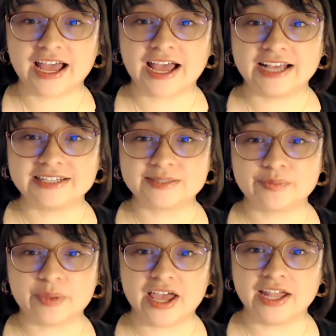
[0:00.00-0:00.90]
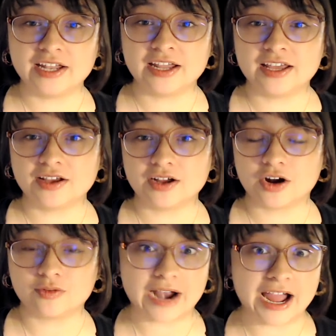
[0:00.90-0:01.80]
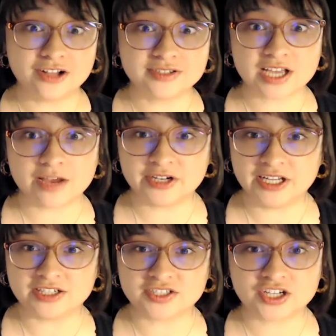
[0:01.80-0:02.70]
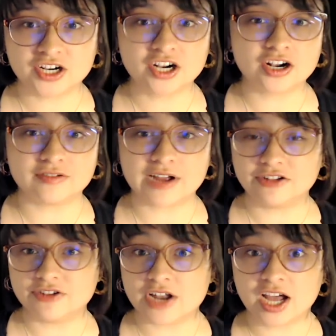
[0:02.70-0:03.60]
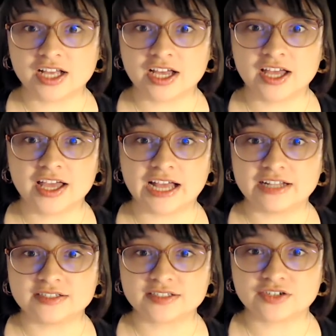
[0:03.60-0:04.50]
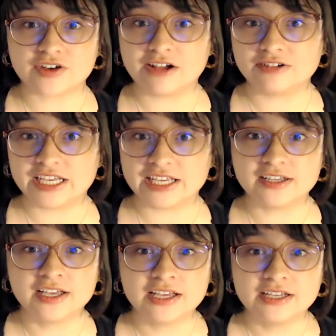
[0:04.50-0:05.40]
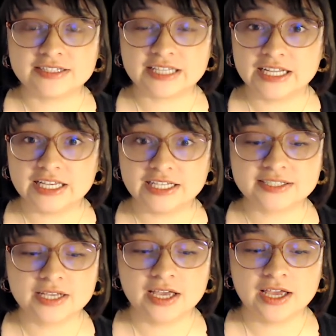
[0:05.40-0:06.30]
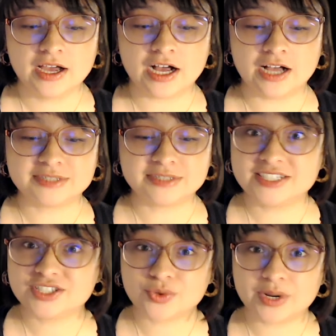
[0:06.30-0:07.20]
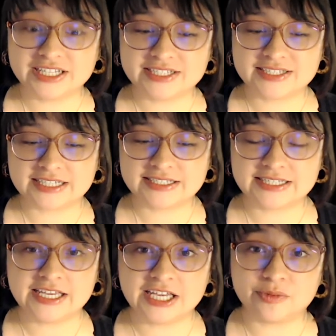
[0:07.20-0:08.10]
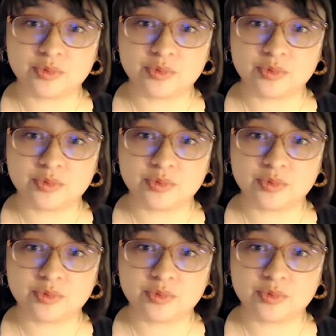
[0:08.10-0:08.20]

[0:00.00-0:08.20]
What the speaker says: has been around Camarines Sur, around Naga and surrounding cities since 2016.